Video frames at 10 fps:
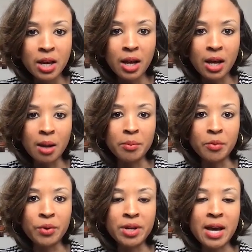
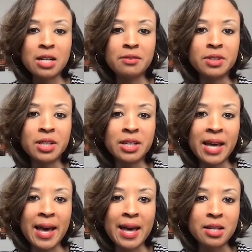We kind of look
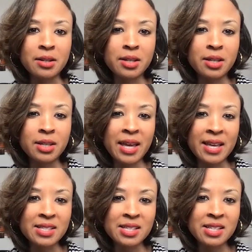at
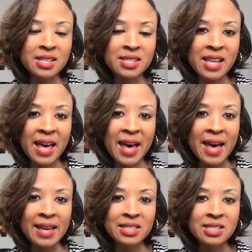cases
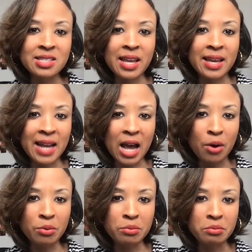that stand
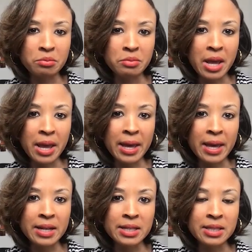out,
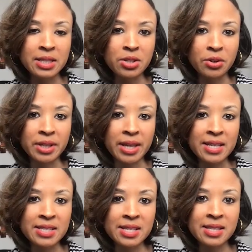and the
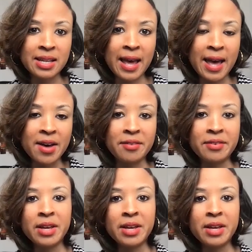cases that have